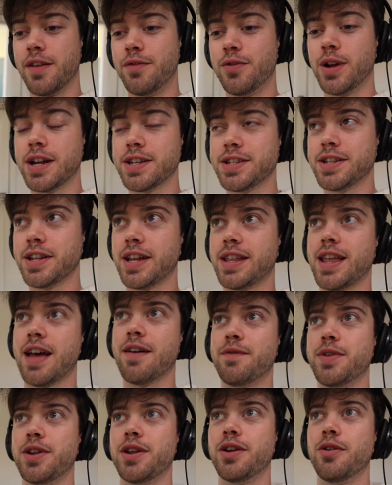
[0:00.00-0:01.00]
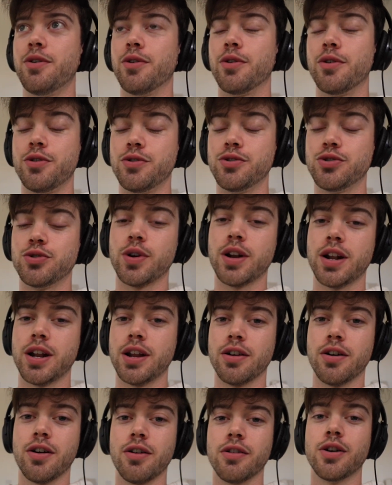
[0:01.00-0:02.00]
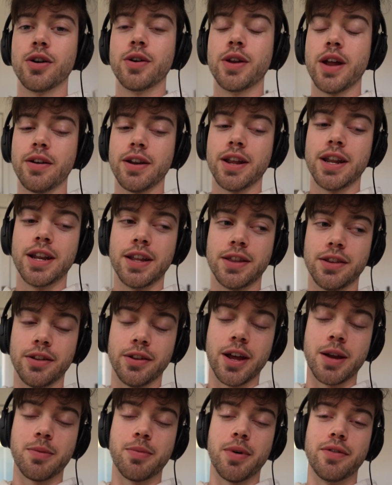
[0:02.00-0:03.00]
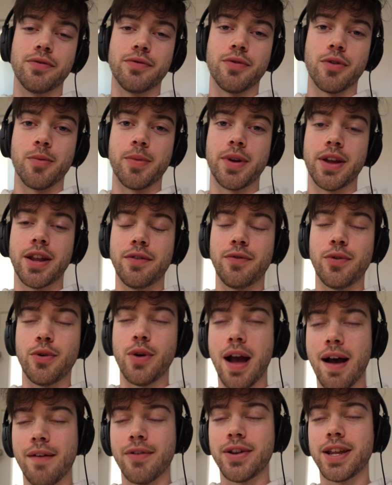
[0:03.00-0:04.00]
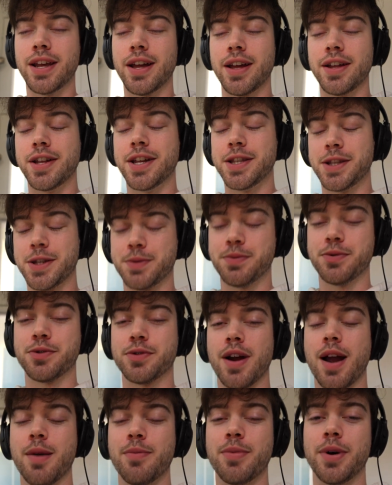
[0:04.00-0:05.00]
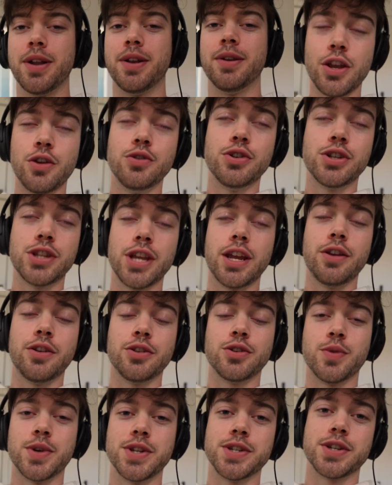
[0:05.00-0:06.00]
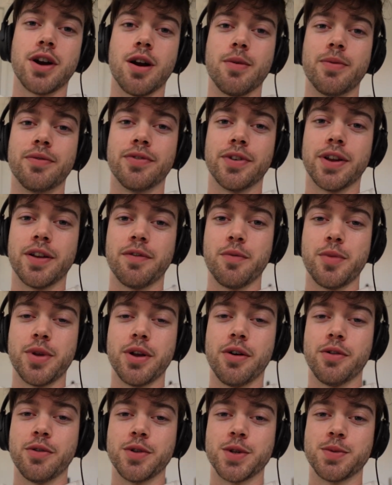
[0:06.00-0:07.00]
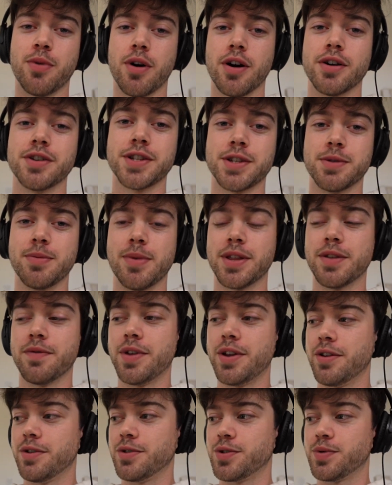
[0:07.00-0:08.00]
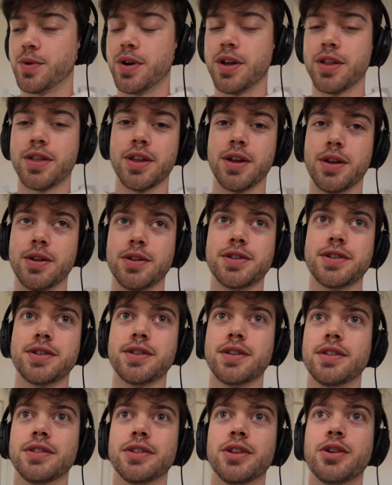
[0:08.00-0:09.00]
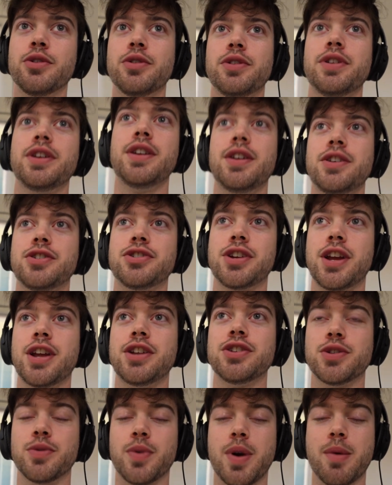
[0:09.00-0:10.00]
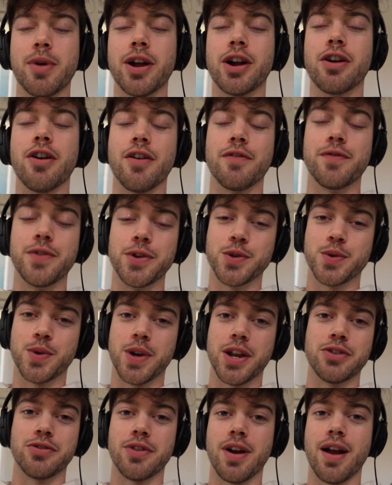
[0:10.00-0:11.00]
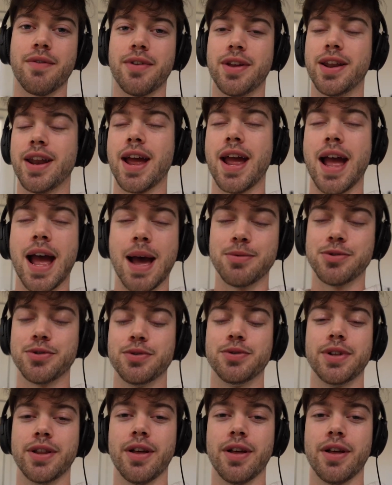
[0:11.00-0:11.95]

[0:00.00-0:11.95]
if you guys liked that video or you enjoyed it at all, go down and hit the like button for me, and if you haven't yet, hit the subscribe button. Huge thank you to Twins Carbon for giving me all those parts to make the videos with. It's literally changed the way my car feels when I drive it, and I absolutely